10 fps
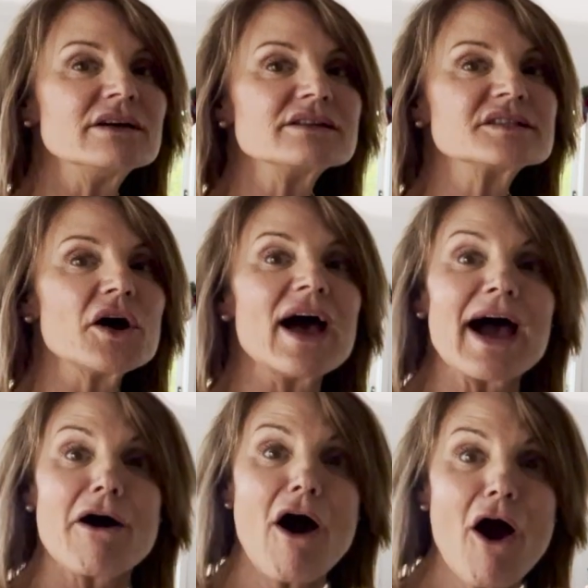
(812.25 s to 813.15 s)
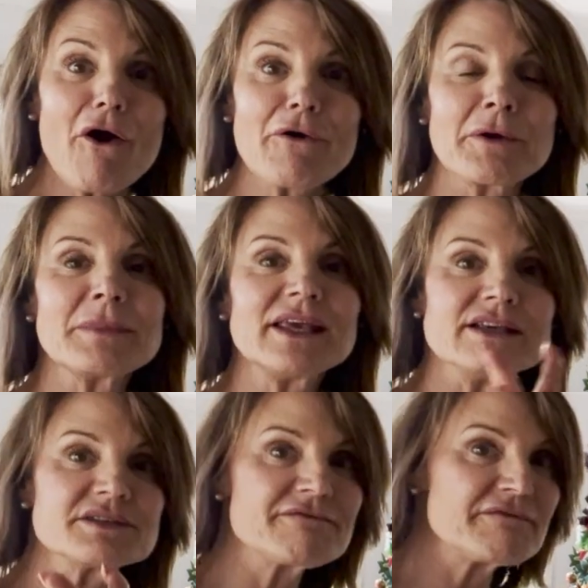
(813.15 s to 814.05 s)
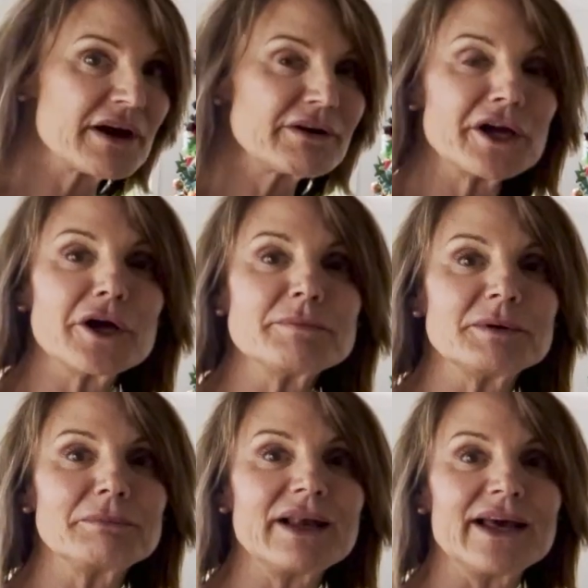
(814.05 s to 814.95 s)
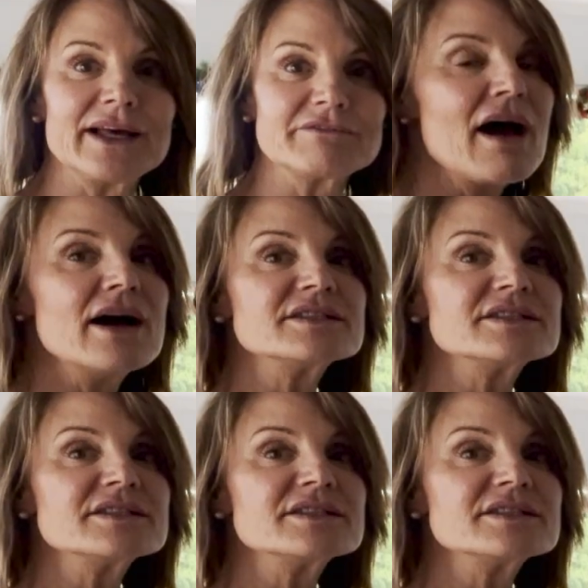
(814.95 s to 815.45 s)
So our home is very open plan.